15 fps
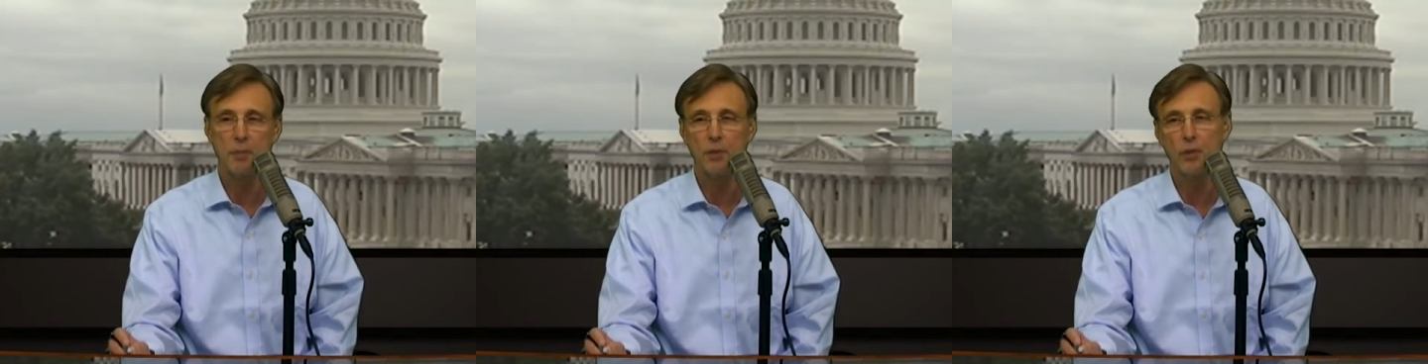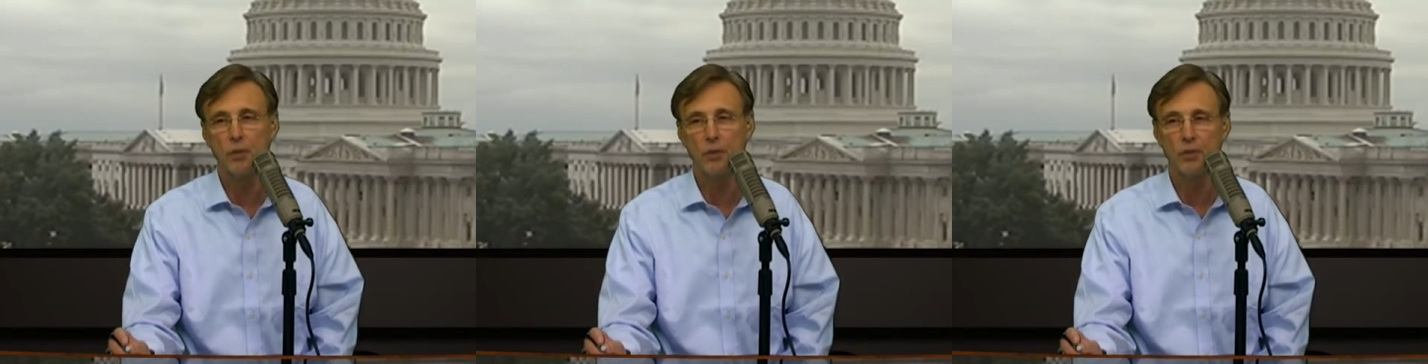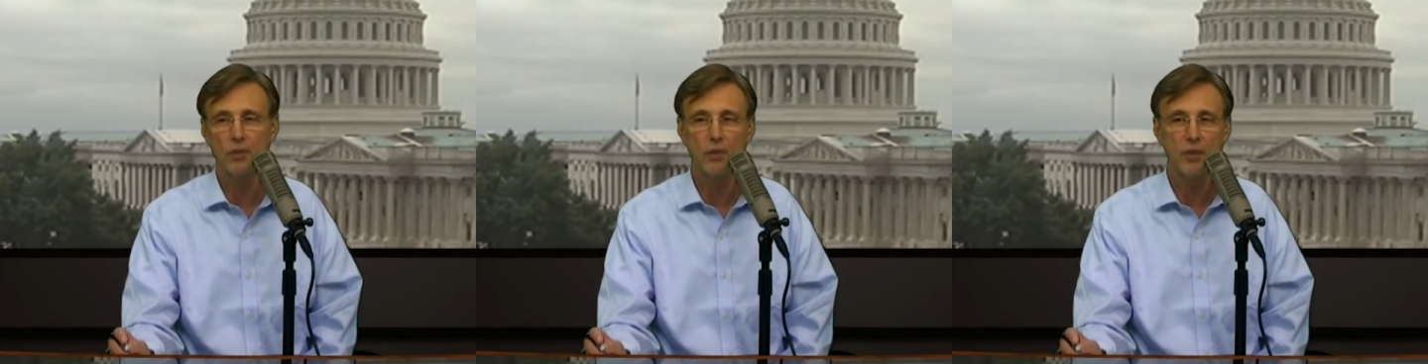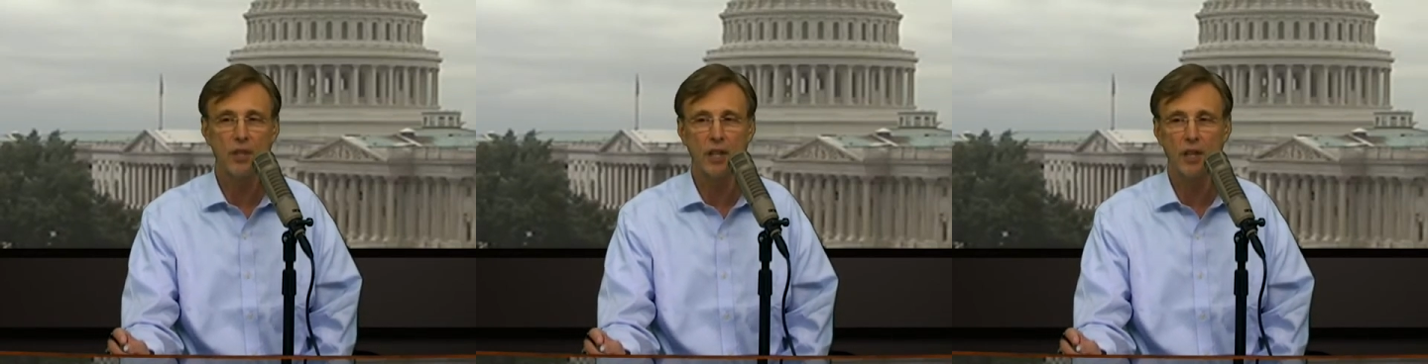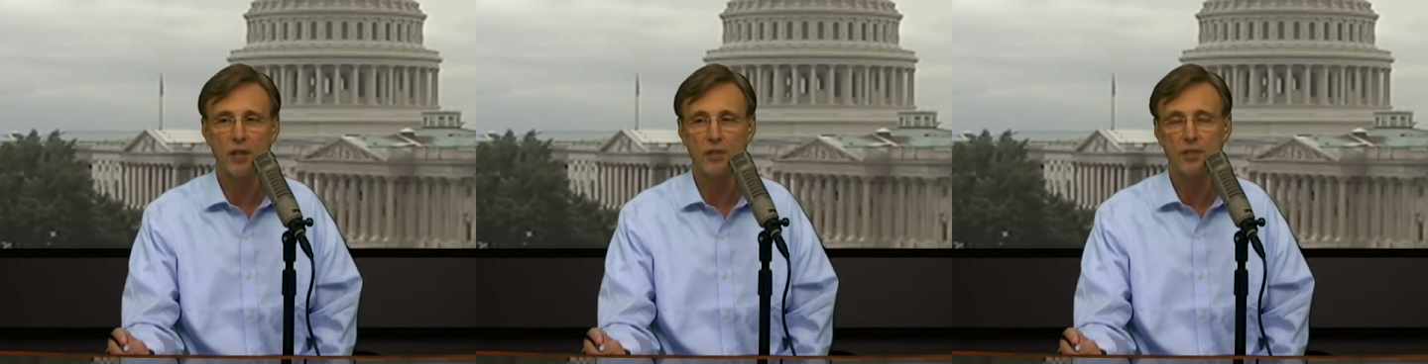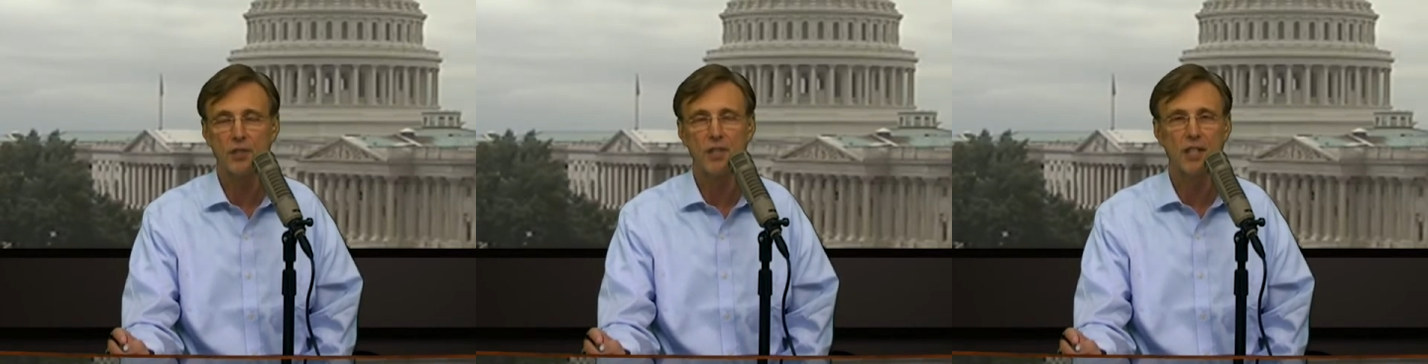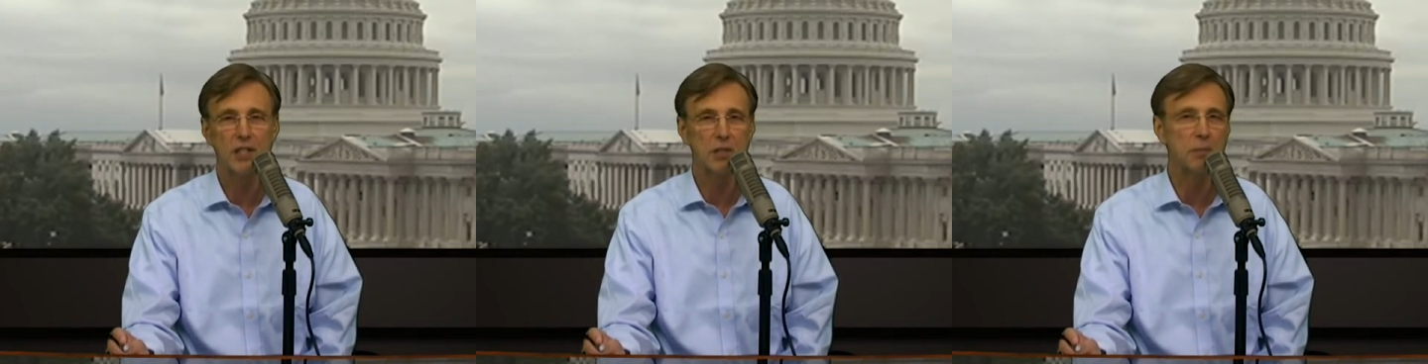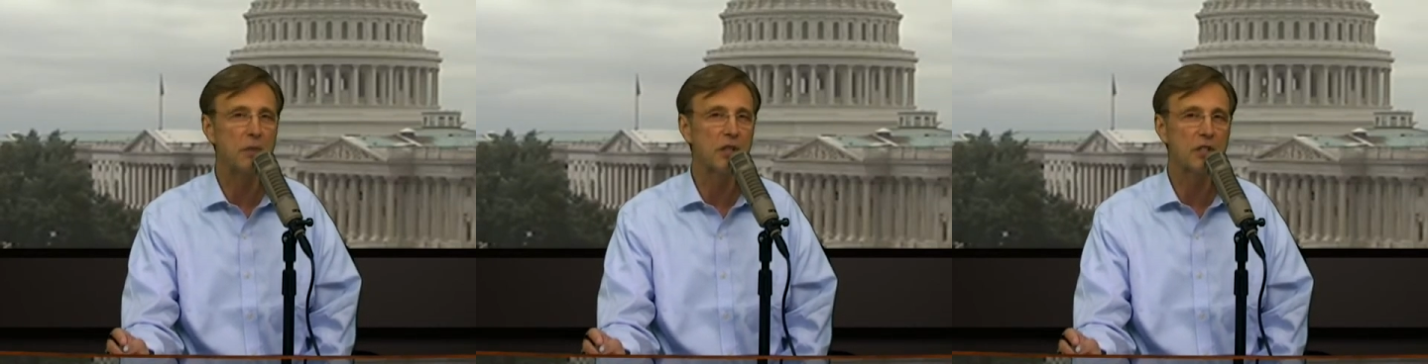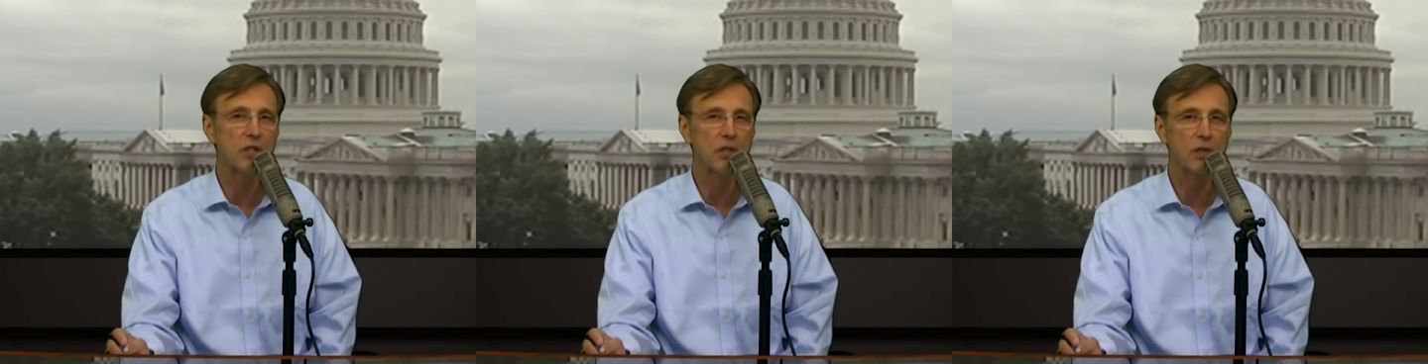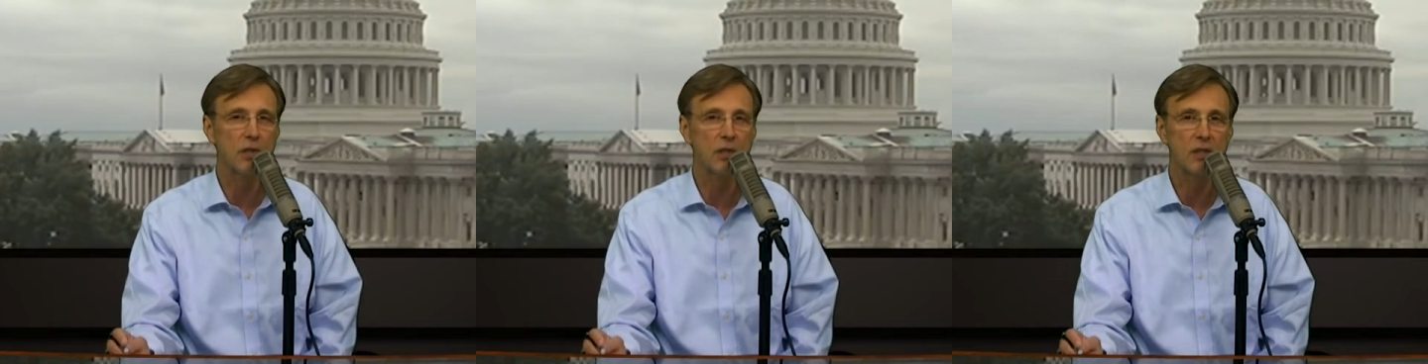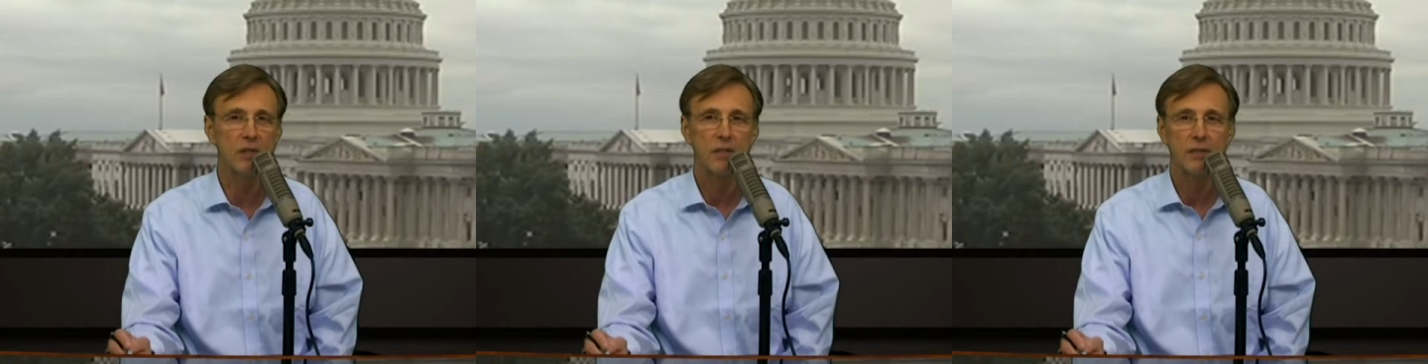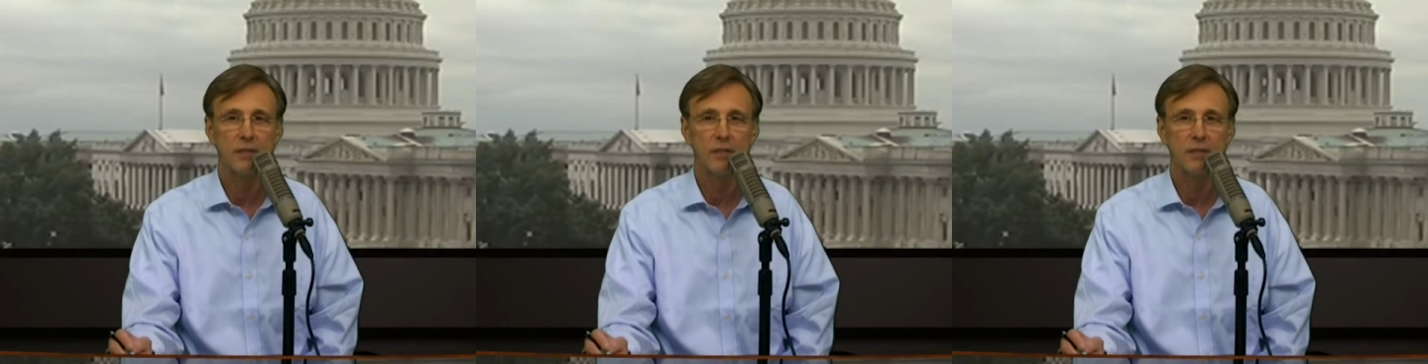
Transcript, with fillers: but who who cares? It's minuscule.